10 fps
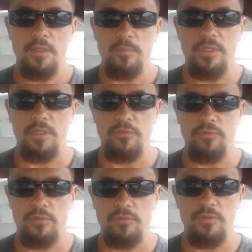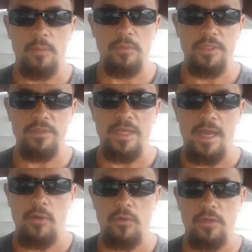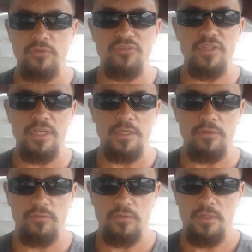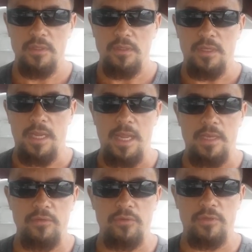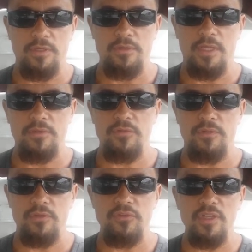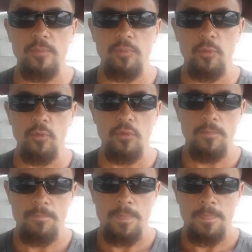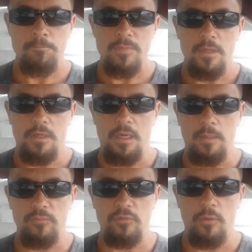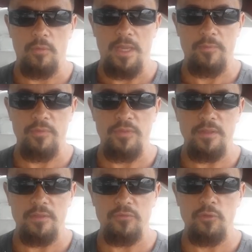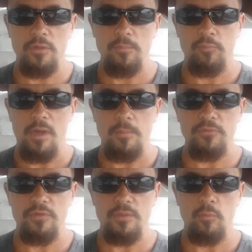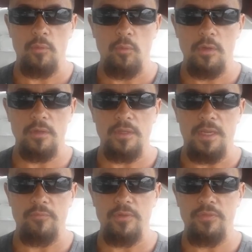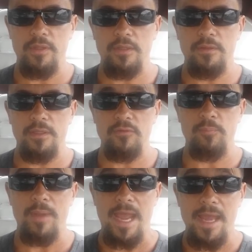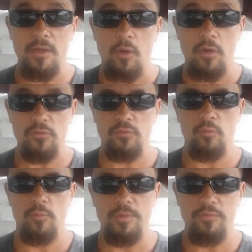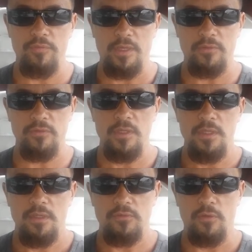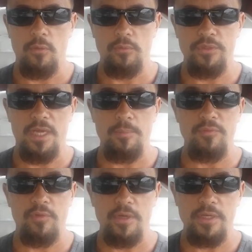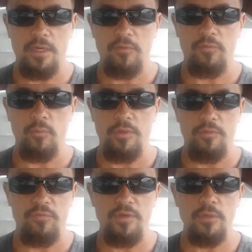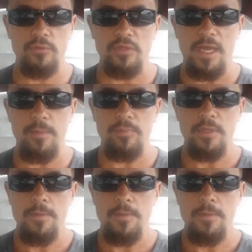because you're doubling down on genes and you're condensing the gene pool. So everything that's good and promising will work. Everything that's bad also will be fixed. So you got to be very careful with it. Phenotype